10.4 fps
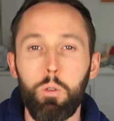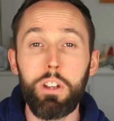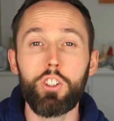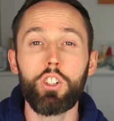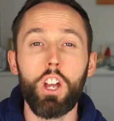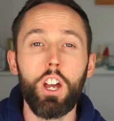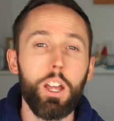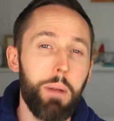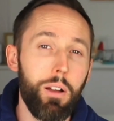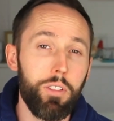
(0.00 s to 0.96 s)
We mentioned
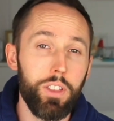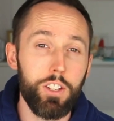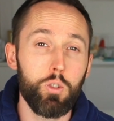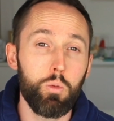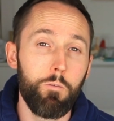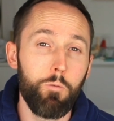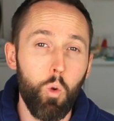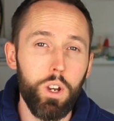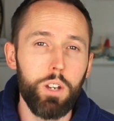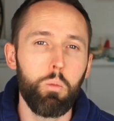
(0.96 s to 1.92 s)
earlier about things to
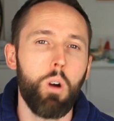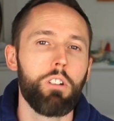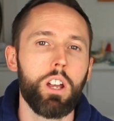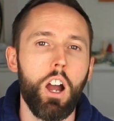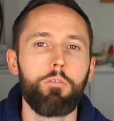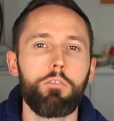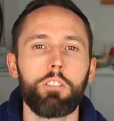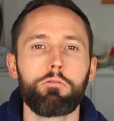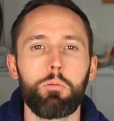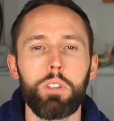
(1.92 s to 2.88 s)
avoid while recovering
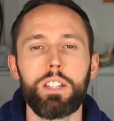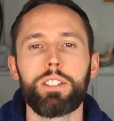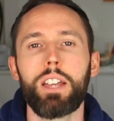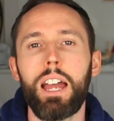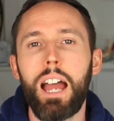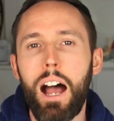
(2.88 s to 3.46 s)
from this,